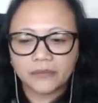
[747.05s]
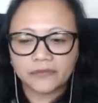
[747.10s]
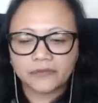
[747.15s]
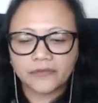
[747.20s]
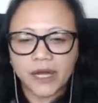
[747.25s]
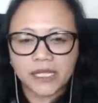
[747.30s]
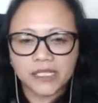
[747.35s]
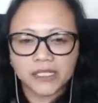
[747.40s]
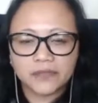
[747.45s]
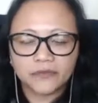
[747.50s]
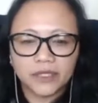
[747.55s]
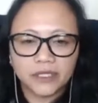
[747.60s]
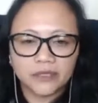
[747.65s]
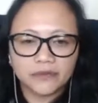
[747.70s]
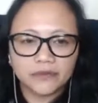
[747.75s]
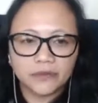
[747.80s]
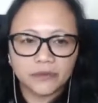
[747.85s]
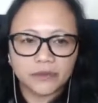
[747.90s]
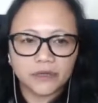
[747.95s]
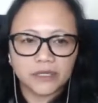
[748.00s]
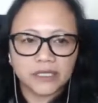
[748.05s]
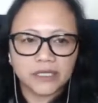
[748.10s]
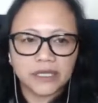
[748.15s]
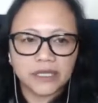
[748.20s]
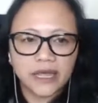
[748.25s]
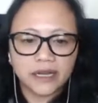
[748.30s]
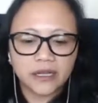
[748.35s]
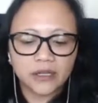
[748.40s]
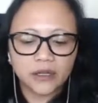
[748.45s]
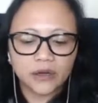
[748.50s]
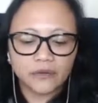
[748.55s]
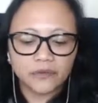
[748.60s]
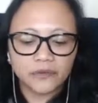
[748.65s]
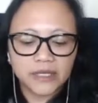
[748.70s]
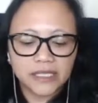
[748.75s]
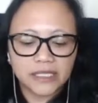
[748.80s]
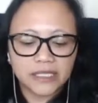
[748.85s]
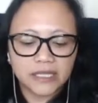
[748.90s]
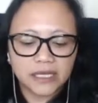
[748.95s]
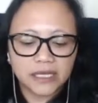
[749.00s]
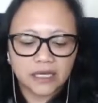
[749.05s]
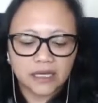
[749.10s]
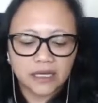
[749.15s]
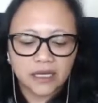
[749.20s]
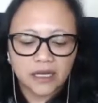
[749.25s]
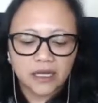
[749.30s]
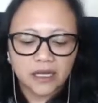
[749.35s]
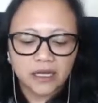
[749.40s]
files for divorce, then your visa,